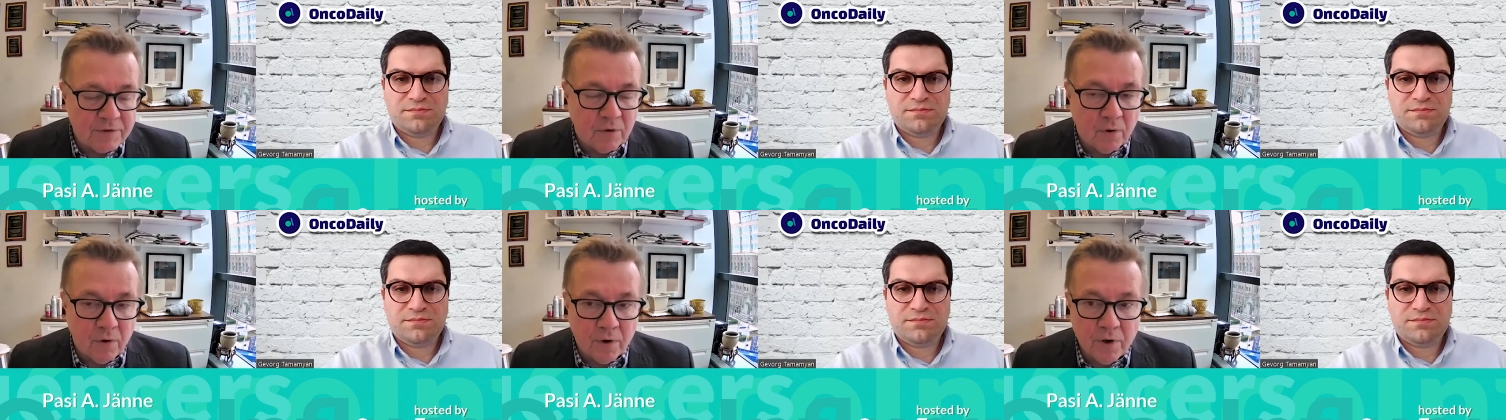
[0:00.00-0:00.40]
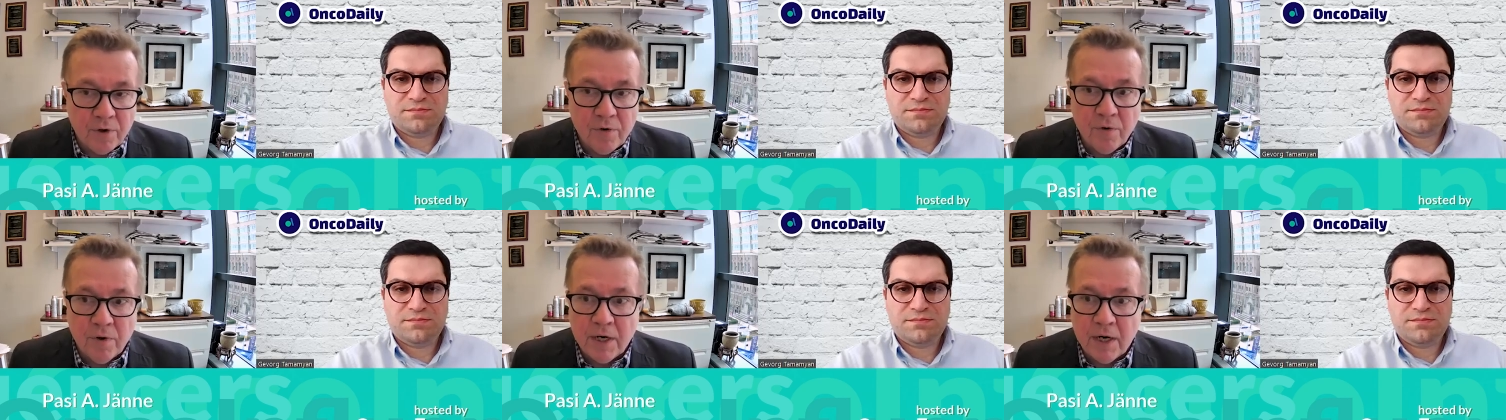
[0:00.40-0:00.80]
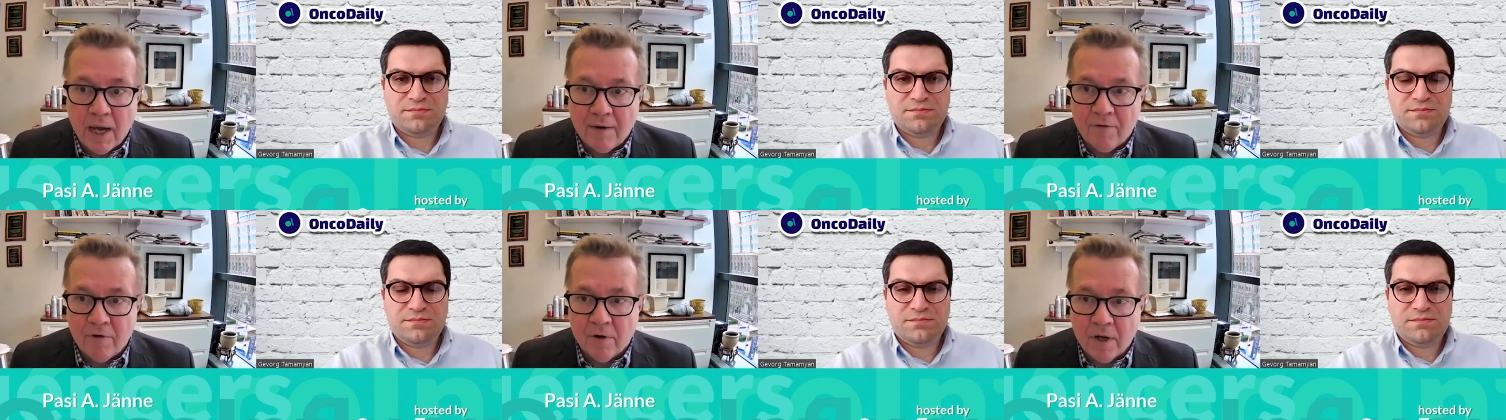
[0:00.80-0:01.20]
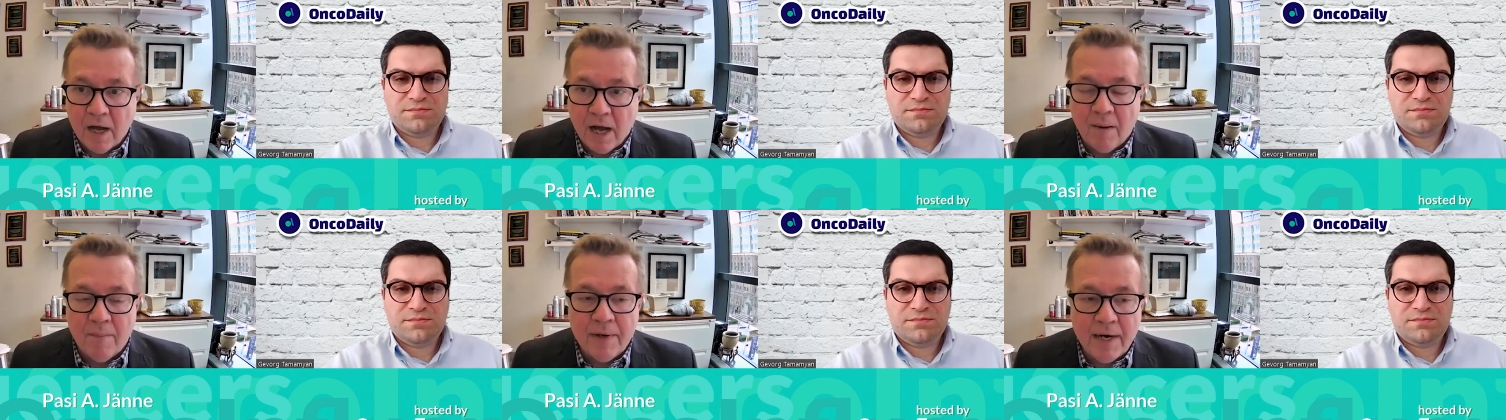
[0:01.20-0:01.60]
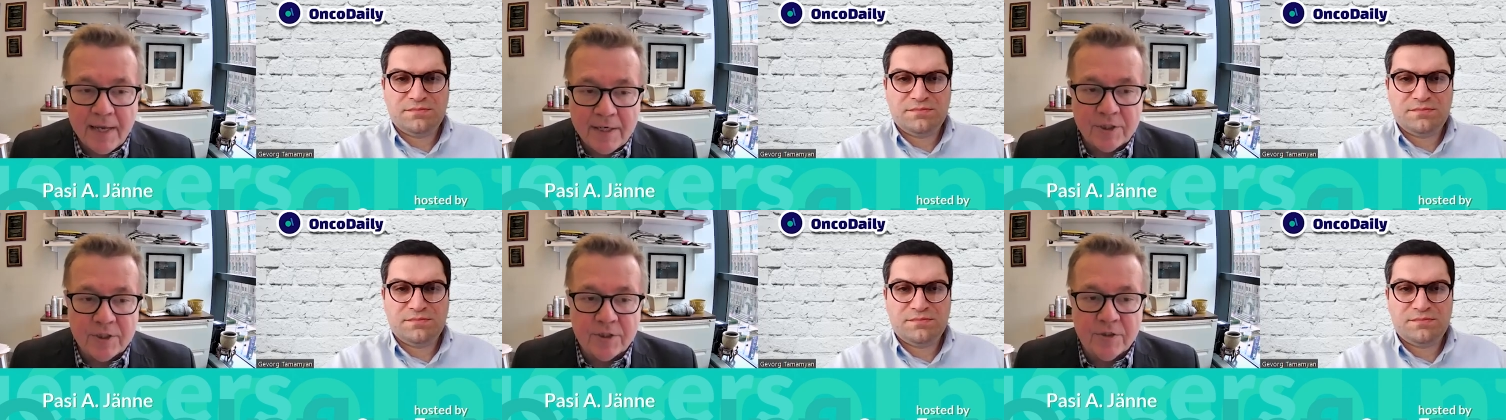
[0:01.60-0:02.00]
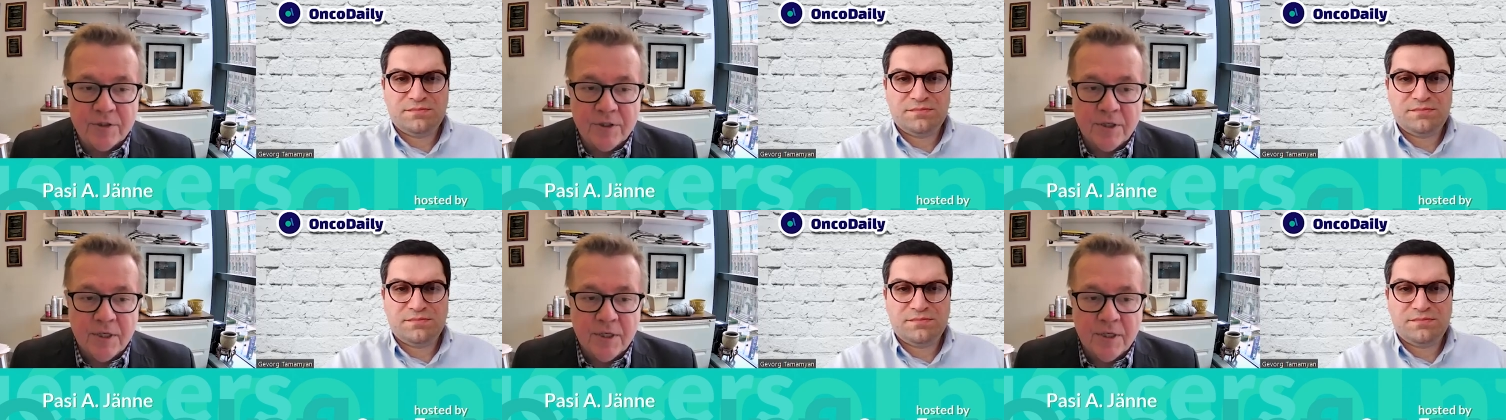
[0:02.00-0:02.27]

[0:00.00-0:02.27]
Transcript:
Speaker 1: or new and novel combination